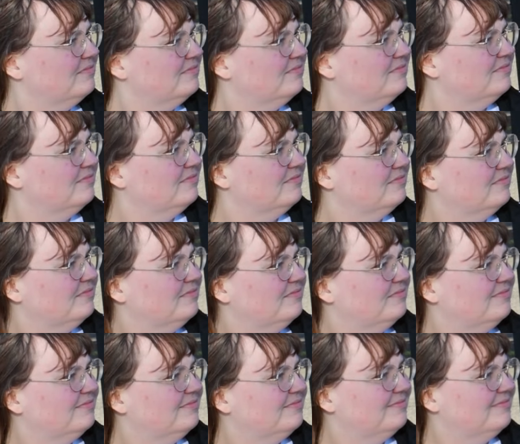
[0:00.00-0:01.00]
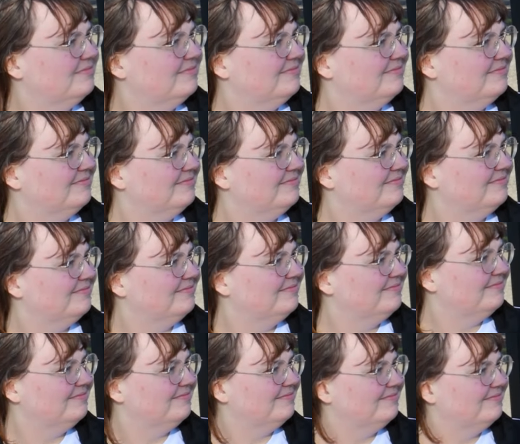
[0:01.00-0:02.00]

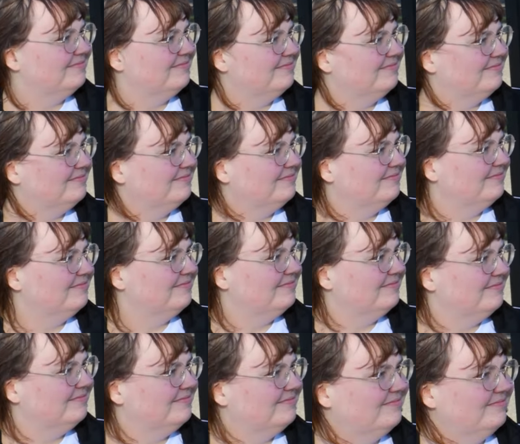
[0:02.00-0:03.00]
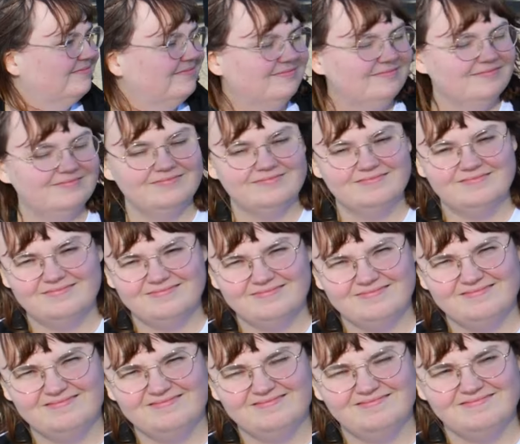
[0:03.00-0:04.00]

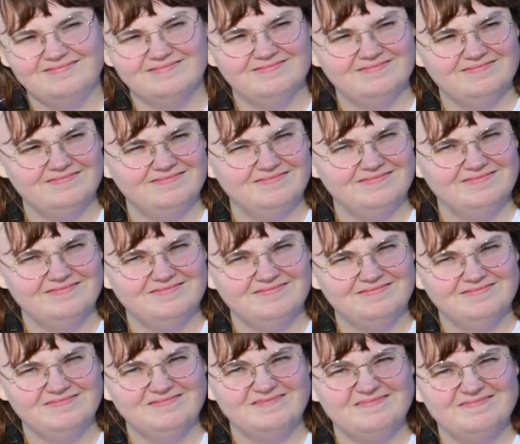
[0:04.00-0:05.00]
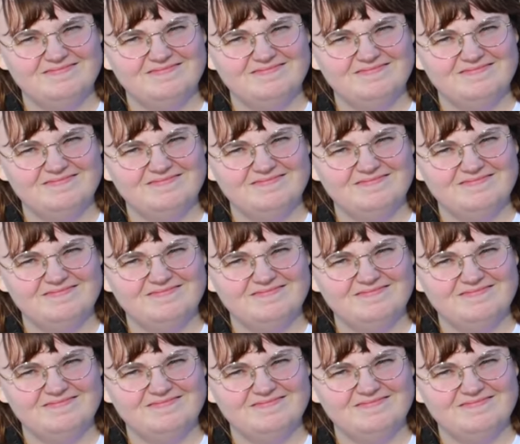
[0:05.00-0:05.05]
(not speaking)